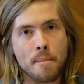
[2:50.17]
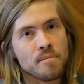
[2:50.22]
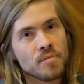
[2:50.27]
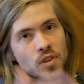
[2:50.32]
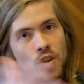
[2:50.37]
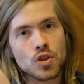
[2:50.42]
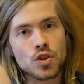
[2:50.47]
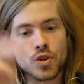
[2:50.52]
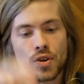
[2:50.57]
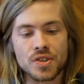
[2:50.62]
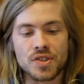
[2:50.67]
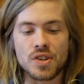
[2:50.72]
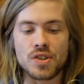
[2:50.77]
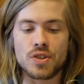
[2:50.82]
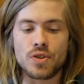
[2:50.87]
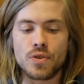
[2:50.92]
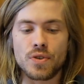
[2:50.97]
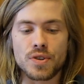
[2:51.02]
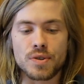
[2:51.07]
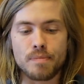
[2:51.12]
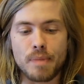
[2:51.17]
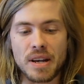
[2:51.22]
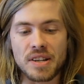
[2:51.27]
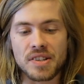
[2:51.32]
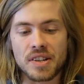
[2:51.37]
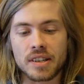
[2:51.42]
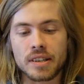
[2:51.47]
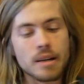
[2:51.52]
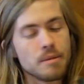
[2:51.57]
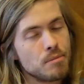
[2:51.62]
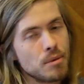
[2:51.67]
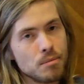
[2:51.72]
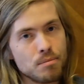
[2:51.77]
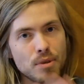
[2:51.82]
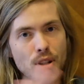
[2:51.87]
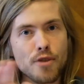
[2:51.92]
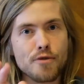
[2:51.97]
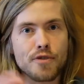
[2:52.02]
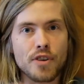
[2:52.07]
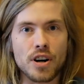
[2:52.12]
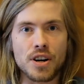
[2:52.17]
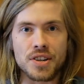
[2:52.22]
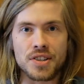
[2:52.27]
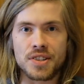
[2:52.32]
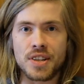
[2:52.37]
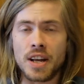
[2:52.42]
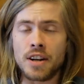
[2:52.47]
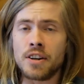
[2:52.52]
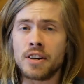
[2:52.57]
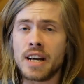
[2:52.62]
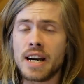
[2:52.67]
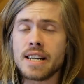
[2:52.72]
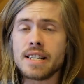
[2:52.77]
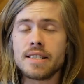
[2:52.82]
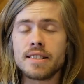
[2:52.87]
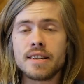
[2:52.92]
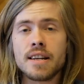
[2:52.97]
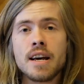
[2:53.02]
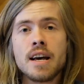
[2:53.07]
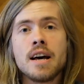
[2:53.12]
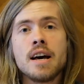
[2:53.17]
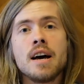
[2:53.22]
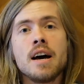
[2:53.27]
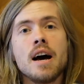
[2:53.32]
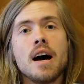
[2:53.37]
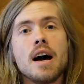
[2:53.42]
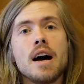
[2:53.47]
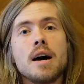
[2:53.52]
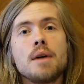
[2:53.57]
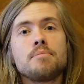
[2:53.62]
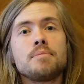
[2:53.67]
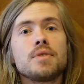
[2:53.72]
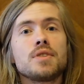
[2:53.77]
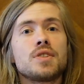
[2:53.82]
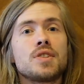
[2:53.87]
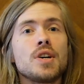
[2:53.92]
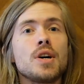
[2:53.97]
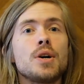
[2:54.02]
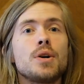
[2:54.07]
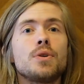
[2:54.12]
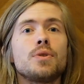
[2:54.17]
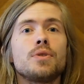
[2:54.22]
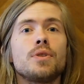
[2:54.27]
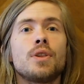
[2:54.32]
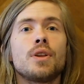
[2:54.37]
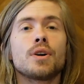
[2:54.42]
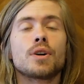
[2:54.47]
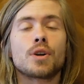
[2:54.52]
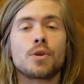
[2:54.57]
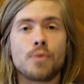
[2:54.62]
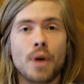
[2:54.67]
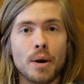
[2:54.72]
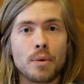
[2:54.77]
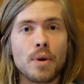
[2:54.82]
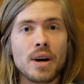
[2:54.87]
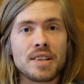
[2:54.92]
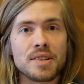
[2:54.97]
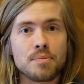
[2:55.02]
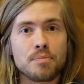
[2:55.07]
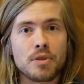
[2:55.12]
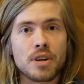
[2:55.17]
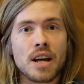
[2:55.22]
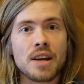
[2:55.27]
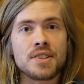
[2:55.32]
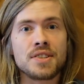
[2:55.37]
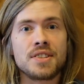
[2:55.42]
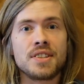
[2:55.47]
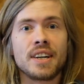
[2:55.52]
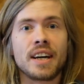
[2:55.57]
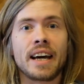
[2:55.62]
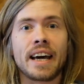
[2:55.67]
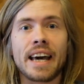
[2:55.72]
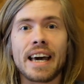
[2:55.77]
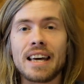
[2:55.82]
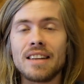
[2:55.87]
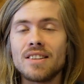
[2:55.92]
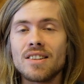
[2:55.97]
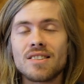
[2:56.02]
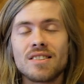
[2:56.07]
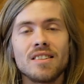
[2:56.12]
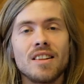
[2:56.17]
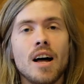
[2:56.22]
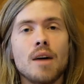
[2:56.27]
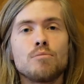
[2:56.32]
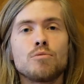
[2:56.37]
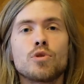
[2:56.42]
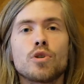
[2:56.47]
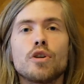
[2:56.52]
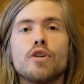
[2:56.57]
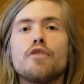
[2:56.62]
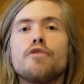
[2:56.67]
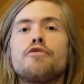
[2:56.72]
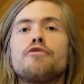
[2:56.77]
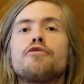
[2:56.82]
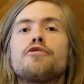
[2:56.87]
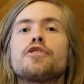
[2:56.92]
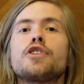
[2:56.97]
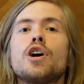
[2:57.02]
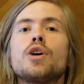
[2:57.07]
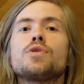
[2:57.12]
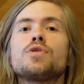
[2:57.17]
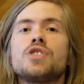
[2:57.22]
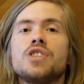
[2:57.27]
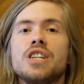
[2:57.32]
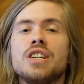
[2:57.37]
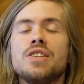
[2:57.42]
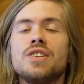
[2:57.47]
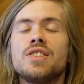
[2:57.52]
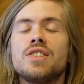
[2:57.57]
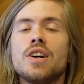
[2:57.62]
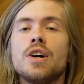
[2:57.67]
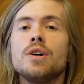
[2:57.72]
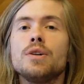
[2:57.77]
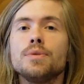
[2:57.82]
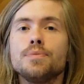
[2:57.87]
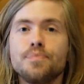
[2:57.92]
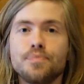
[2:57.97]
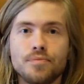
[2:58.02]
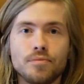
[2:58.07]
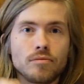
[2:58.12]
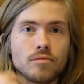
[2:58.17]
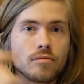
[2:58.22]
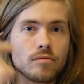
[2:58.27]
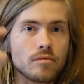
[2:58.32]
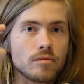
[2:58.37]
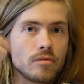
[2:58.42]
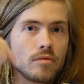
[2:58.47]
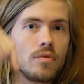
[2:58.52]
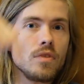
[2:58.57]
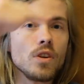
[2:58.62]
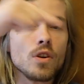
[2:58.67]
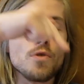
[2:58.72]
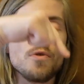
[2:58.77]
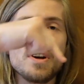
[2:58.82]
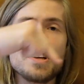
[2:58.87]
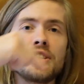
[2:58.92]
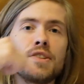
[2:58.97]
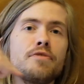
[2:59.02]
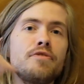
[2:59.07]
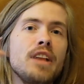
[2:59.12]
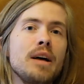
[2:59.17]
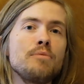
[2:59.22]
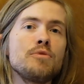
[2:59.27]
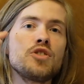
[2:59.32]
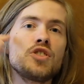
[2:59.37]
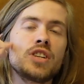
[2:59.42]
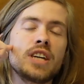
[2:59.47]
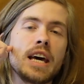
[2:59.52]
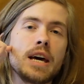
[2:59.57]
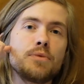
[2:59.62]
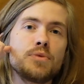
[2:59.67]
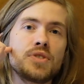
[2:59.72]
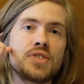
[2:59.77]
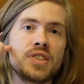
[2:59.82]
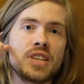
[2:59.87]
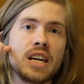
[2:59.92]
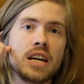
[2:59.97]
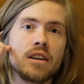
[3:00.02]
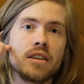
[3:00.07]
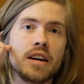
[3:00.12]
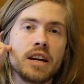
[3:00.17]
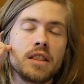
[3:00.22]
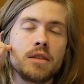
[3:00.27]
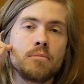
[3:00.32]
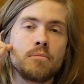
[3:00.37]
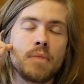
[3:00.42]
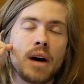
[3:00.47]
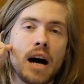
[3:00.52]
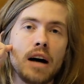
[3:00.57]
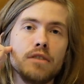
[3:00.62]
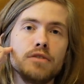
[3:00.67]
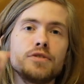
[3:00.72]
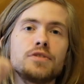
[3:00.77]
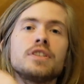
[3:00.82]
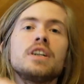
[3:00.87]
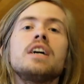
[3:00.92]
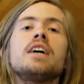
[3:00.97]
The choice is yours, basically, but both are standardized. So the correct way to pronounce the G, this is a lot more throaty. So whereas the Flemish G was here in the mouth,